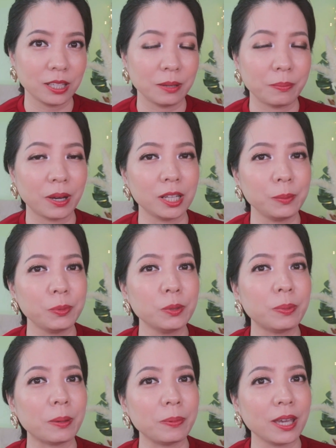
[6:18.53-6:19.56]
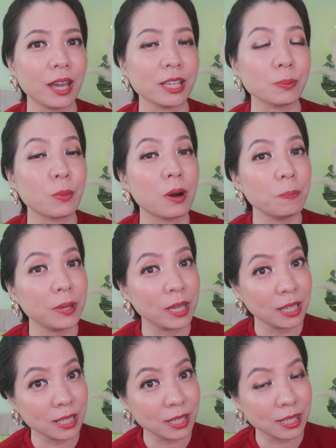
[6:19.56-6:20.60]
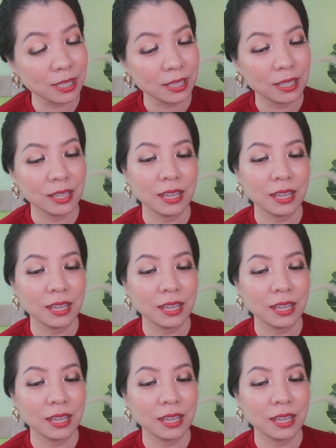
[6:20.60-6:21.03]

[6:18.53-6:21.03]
the Malibu Barbie has more pinks